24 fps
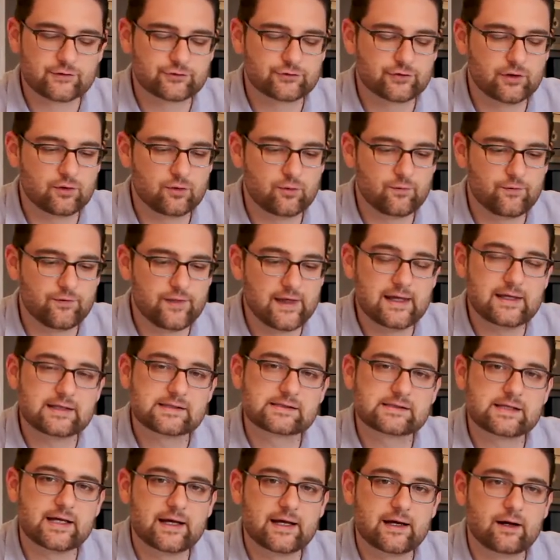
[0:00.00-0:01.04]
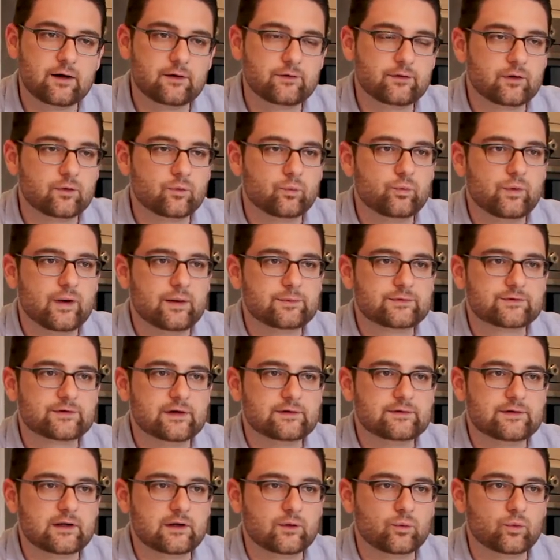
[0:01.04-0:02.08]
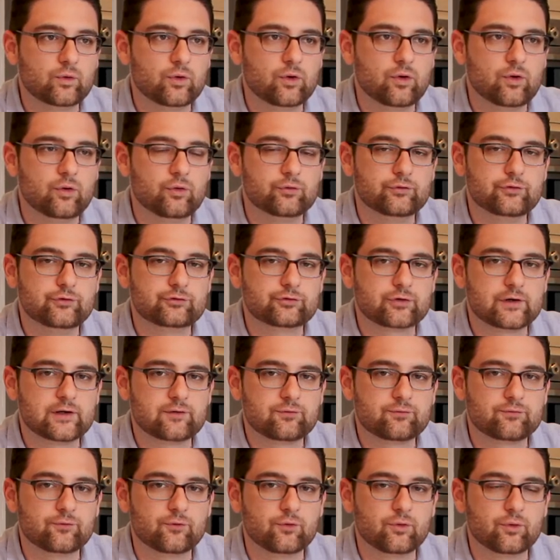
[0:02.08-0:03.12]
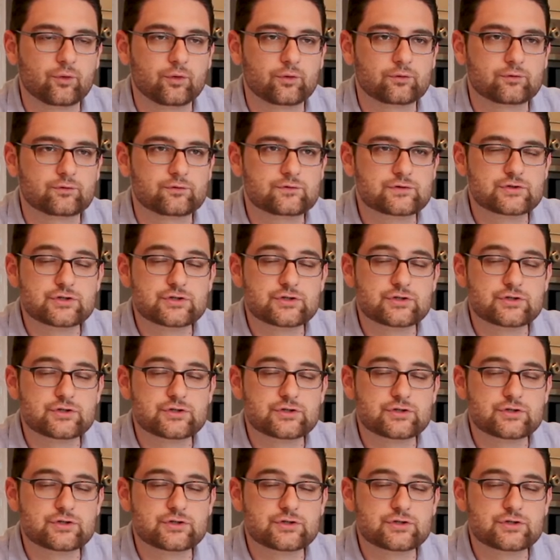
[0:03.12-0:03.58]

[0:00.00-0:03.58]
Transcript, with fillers: So they say on their website that it will hold a drink for